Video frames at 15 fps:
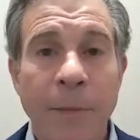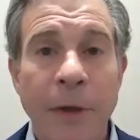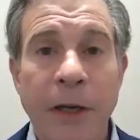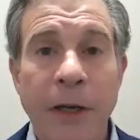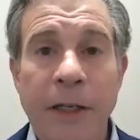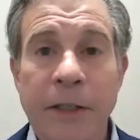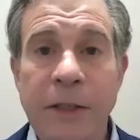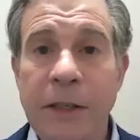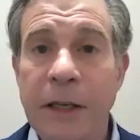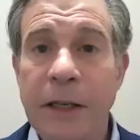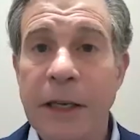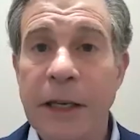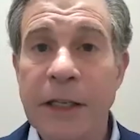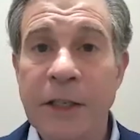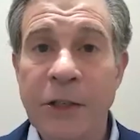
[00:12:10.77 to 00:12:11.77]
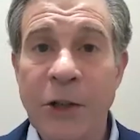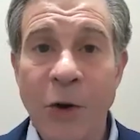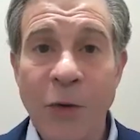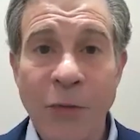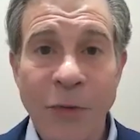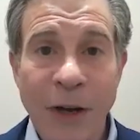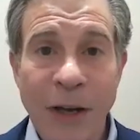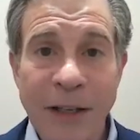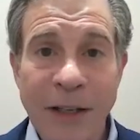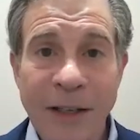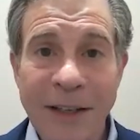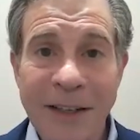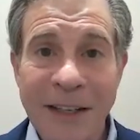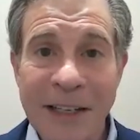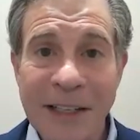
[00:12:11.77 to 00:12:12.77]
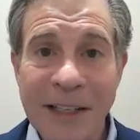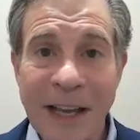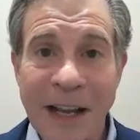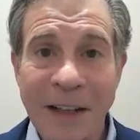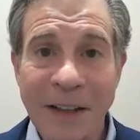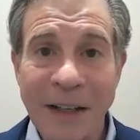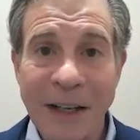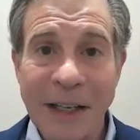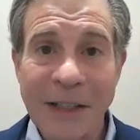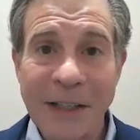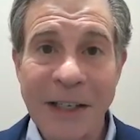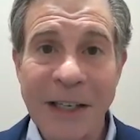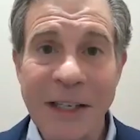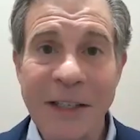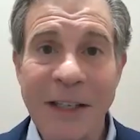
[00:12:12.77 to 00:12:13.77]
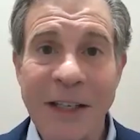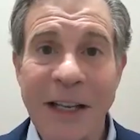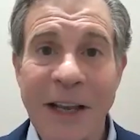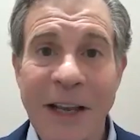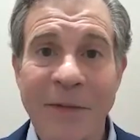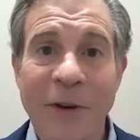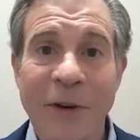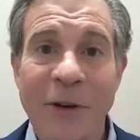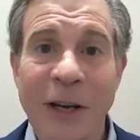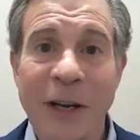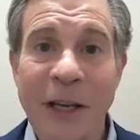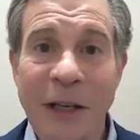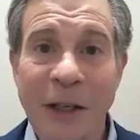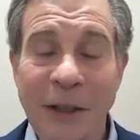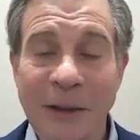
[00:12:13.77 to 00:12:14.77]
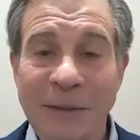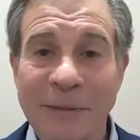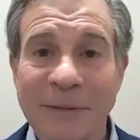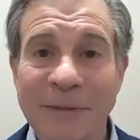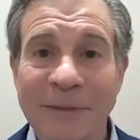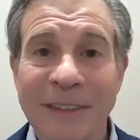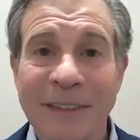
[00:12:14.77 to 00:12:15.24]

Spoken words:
Because it's no fun this holiday season if you're ill.